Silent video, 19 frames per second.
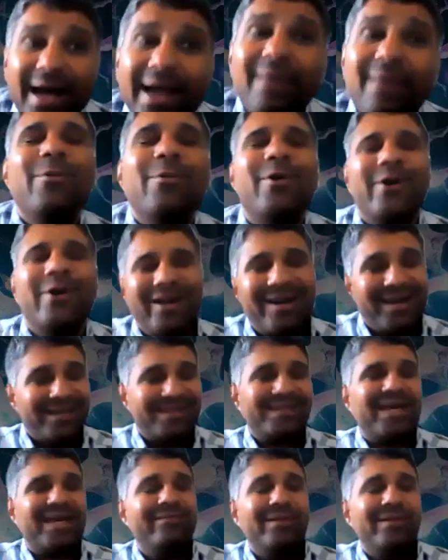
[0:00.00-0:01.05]
I'm more or less
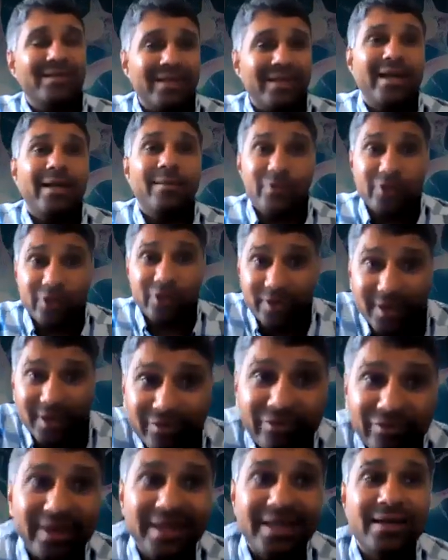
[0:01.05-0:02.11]
convinced, and I'm sure the
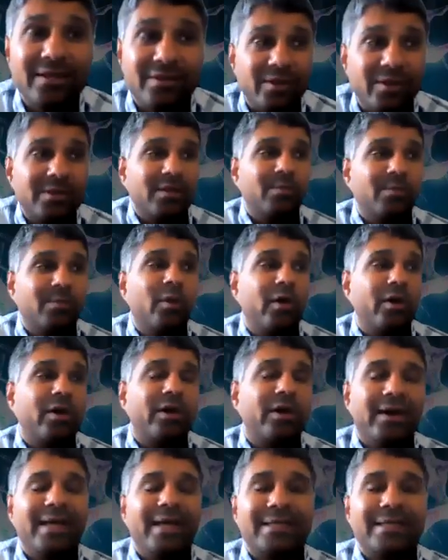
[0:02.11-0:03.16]
field is also more
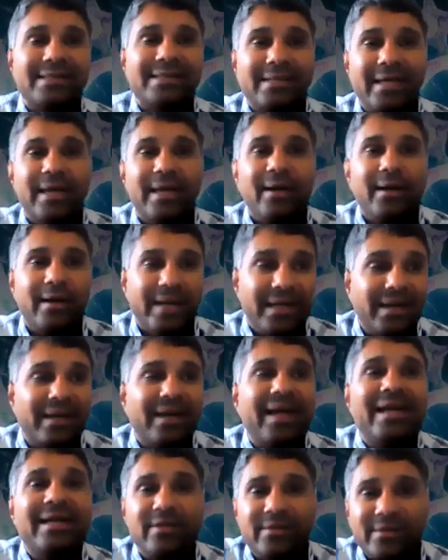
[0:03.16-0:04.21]
or less
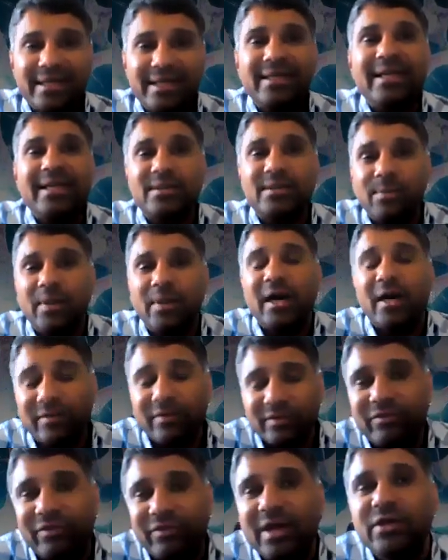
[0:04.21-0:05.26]
inclined to say that's part of
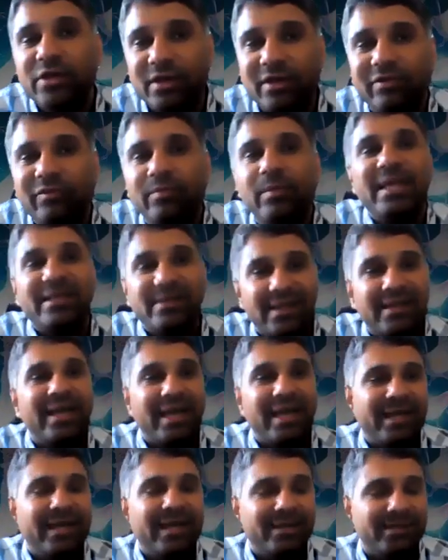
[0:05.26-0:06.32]
the function of basal
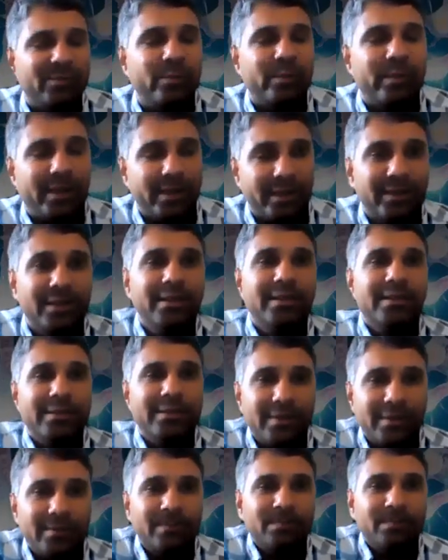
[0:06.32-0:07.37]
ganglia as well.
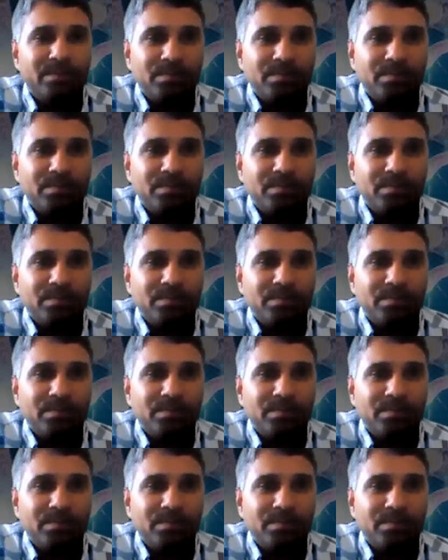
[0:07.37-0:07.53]
So